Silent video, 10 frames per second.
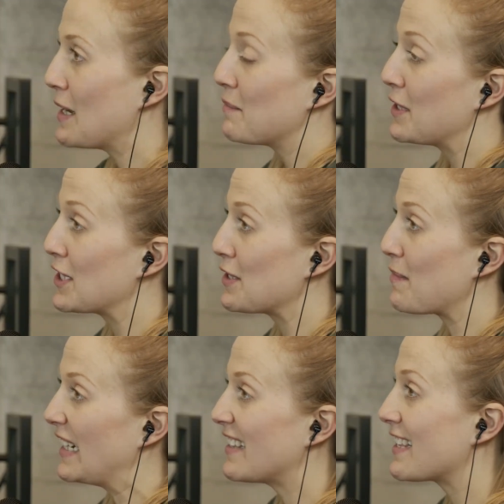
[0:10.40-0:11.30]
Because you
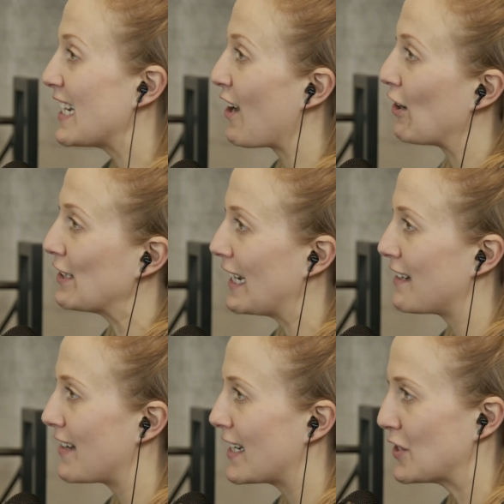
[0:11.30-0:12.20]
might think
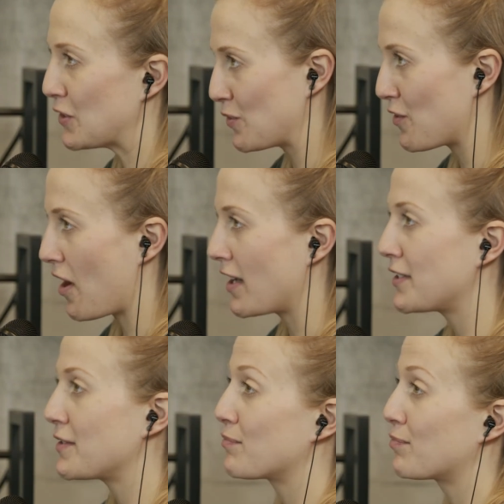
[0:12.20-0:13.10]
online events do
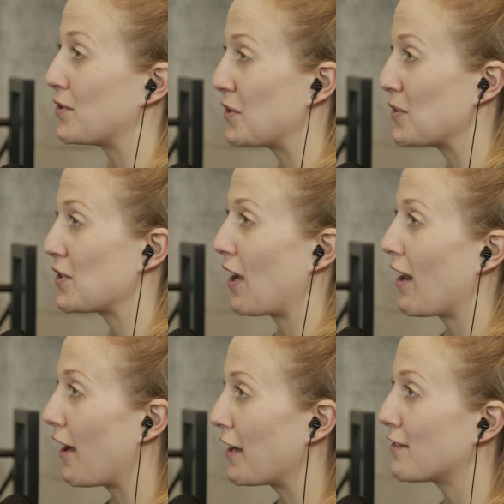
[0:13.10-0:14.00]
not produce a lot of